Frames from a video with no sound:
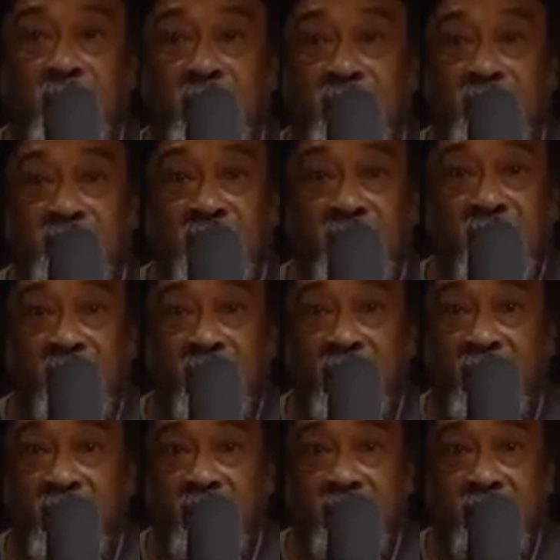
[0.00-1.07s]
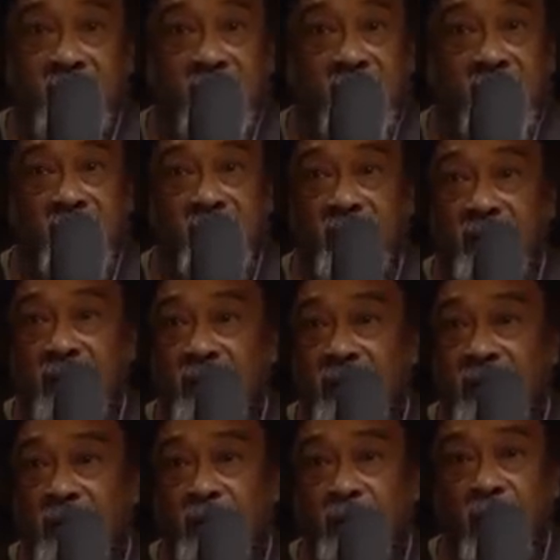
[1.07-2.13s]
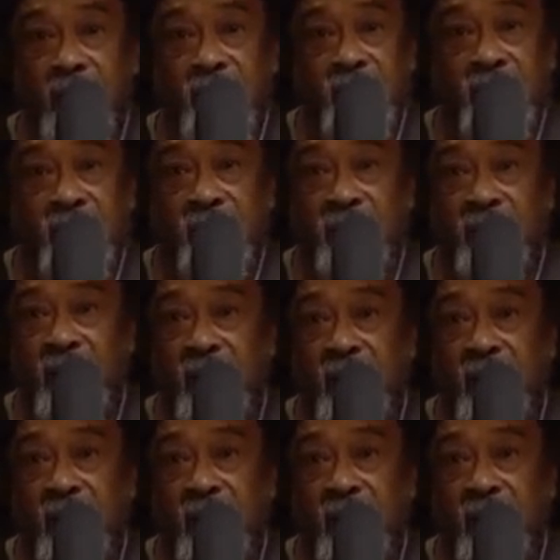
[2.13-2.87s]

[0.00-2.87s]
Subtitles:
is feeding that presence.